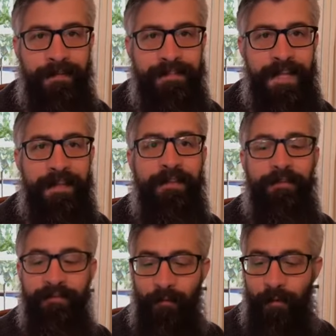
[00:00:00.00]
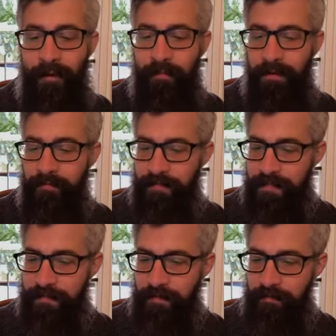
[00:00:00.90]
taking the form of a
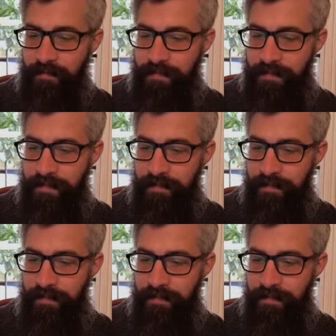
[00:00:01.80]
servant,